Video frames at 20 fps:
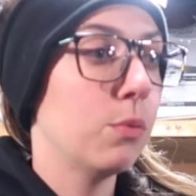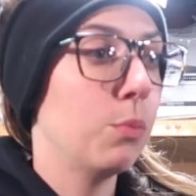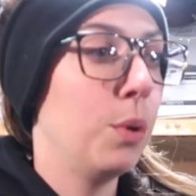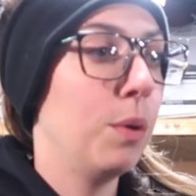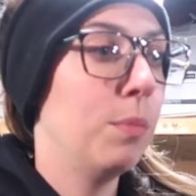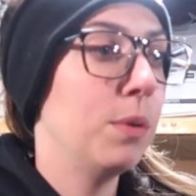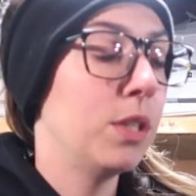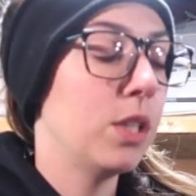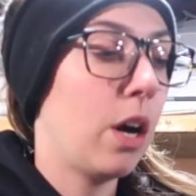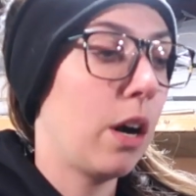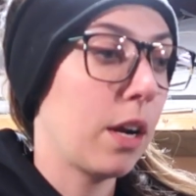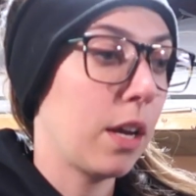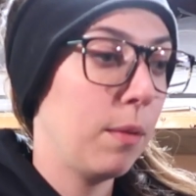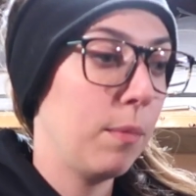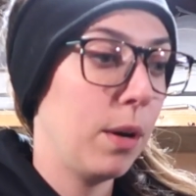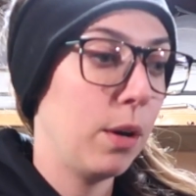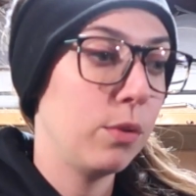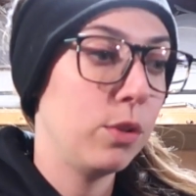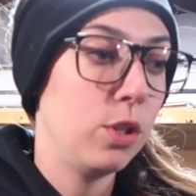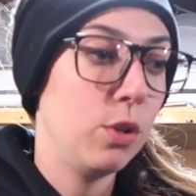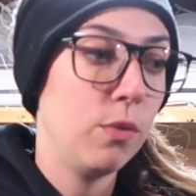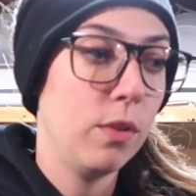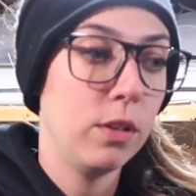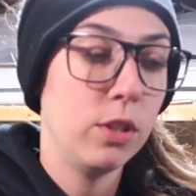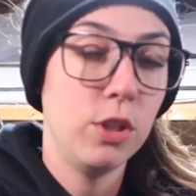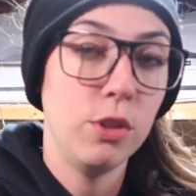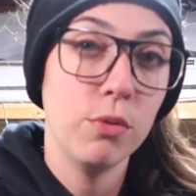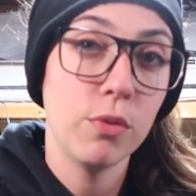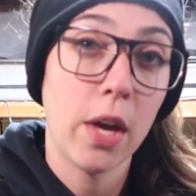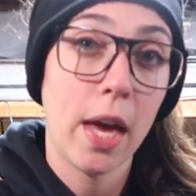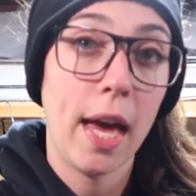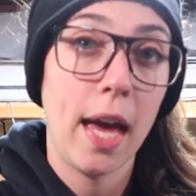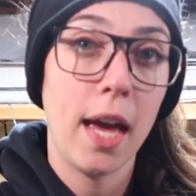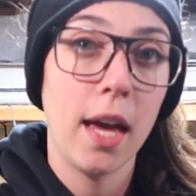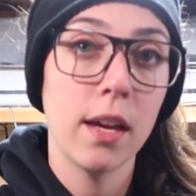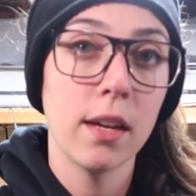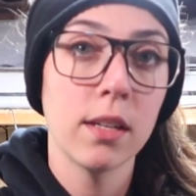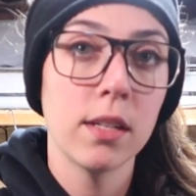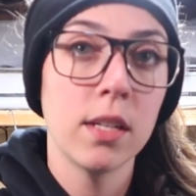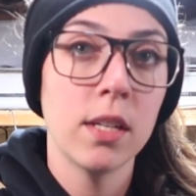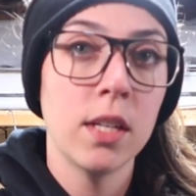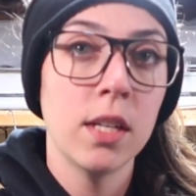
We've been talking about doing 2K.